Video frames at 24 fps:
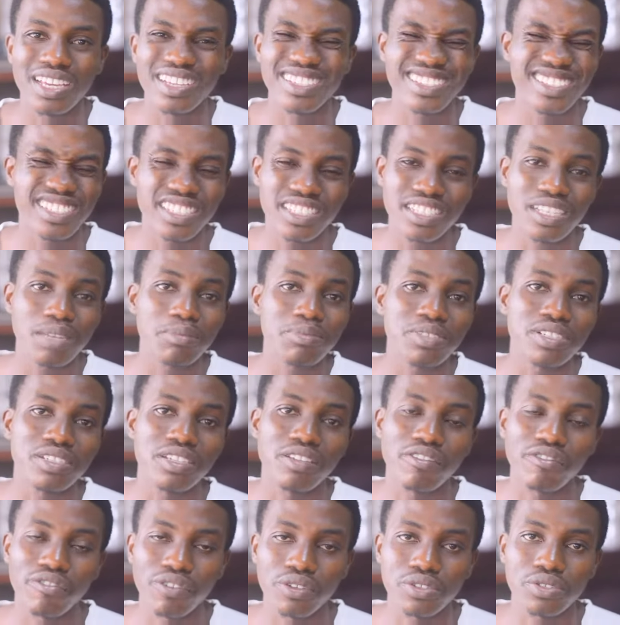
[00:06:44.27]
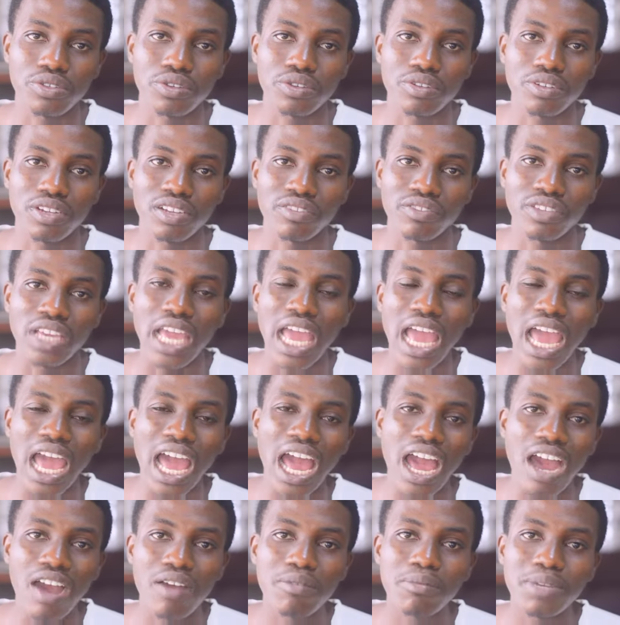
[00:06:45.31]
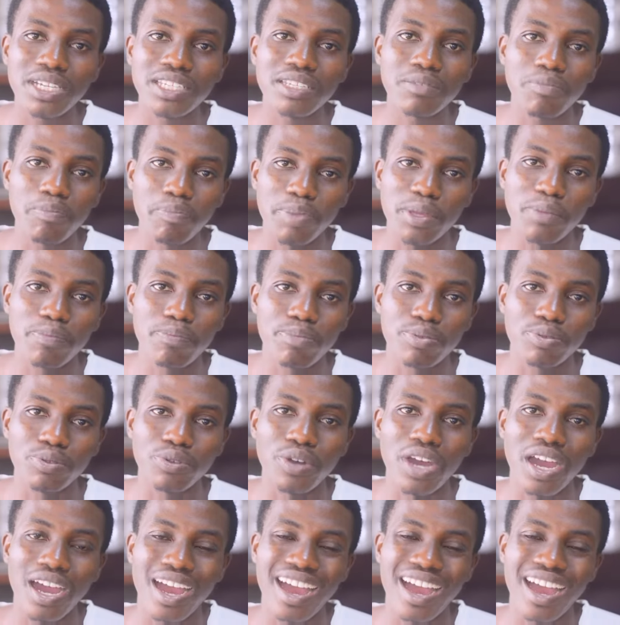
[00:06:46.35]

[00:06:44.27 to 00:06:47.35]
It's the same thing in photography. How many people